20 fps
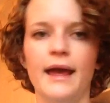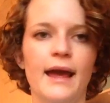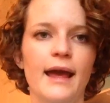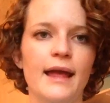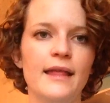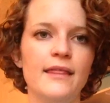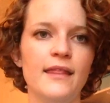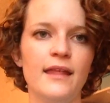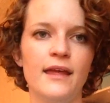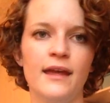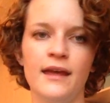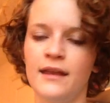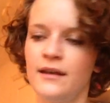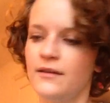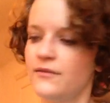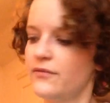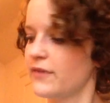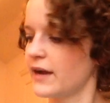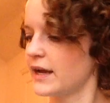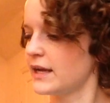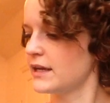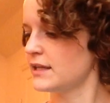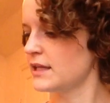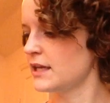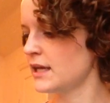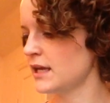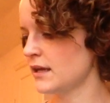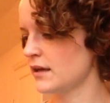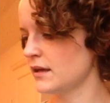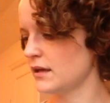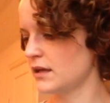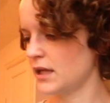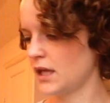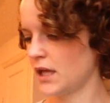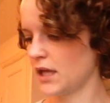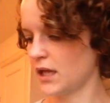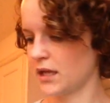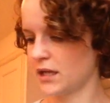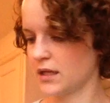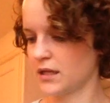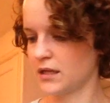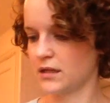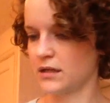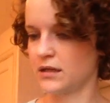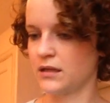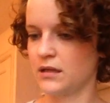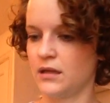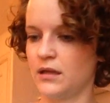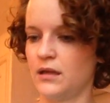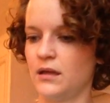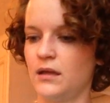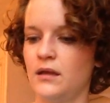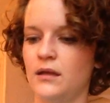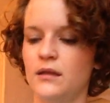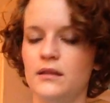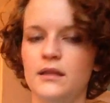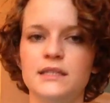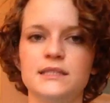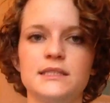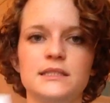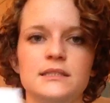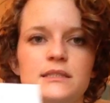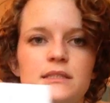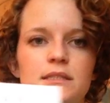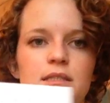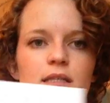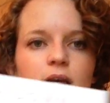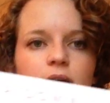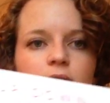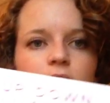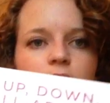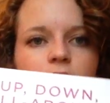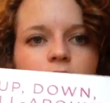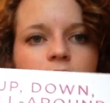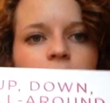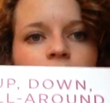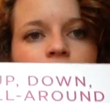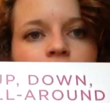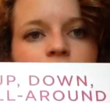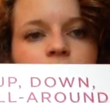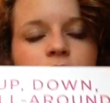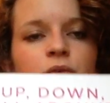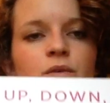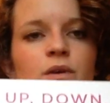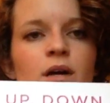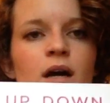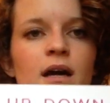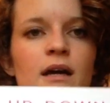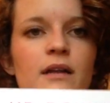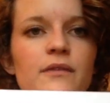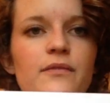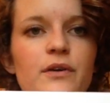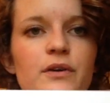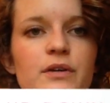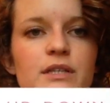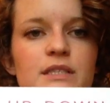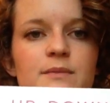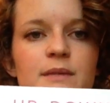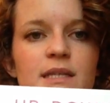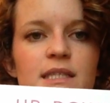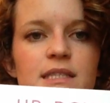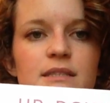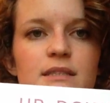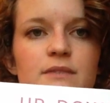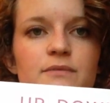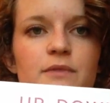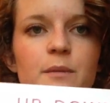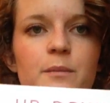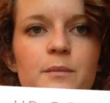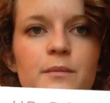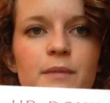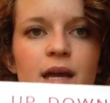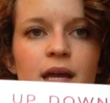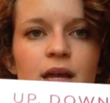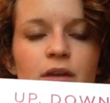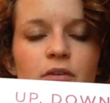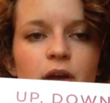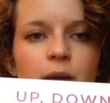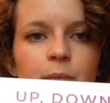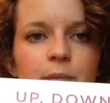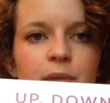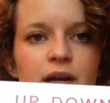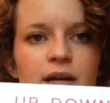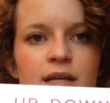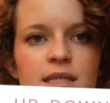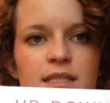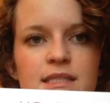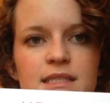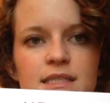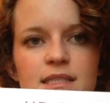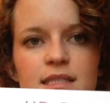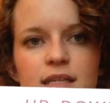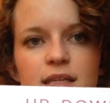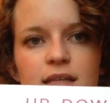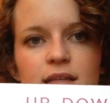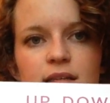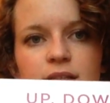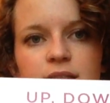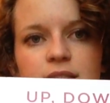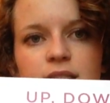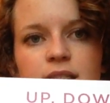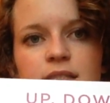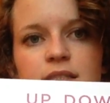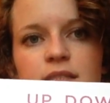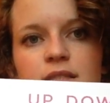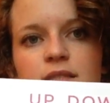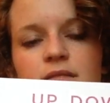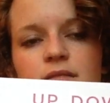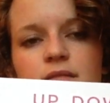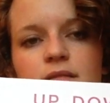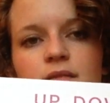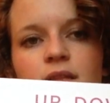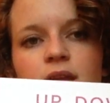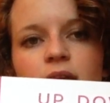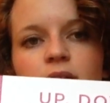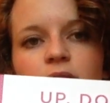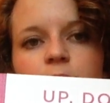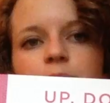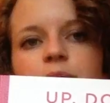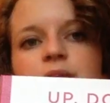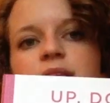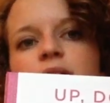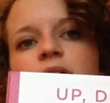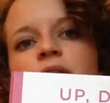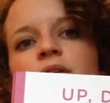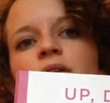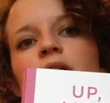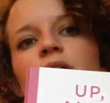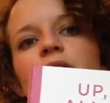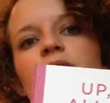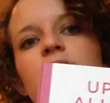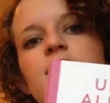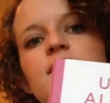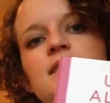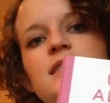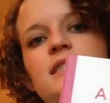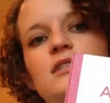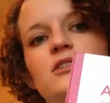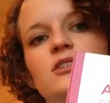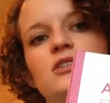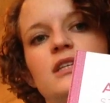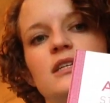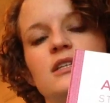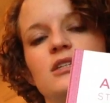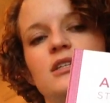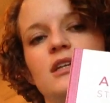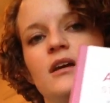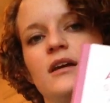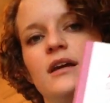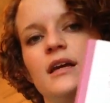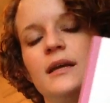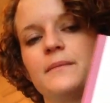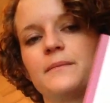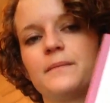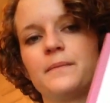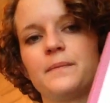And then finally, this I also got for Christmas from my grandparents. This is the Up Down All Around Stitch Dictionary,